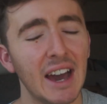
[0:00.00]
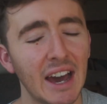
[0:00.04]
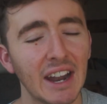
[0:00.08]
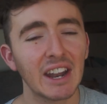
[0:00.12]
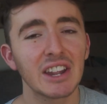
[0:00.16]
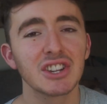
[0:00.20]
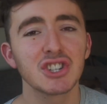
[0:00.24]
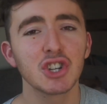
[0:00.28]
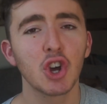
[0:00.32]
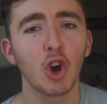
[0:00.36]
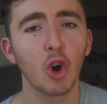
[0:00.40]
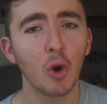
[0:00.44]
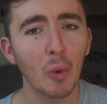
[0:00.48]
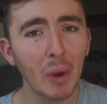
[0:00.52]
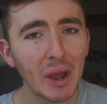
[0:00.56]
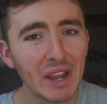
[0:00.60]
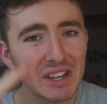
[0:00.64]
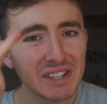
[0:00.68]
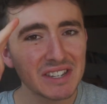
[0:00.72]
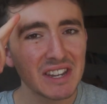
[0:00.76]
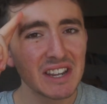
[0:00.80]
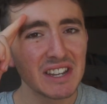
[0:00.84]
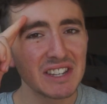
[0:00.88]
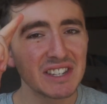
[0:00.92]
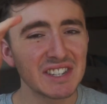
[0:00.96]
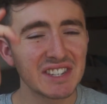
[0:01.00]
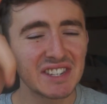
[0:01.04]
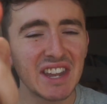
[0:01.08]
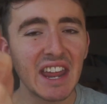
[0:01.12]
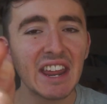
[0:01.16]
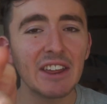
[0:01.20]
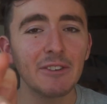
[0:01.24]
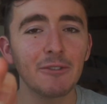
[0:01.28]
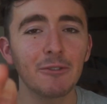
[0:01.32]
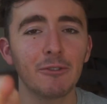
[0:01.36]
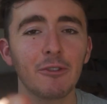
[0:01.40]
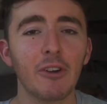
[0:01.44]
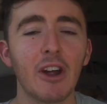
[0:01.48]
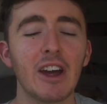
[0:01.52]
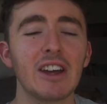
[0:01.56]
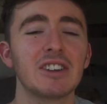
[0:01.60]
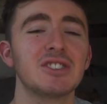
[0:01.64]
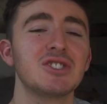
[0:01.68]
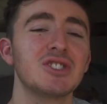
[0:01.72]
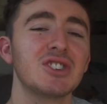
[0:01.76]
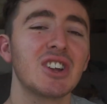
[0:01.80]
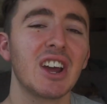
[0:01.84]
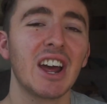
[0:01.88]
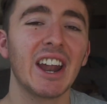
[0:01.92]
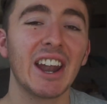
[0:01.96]
And as always, stay
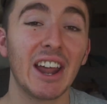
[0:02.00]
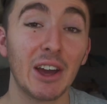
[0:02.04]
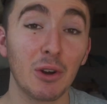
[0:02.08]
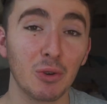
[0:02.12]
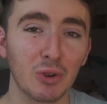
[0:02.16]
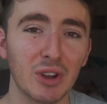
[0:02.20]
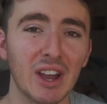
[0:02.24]
fresh and I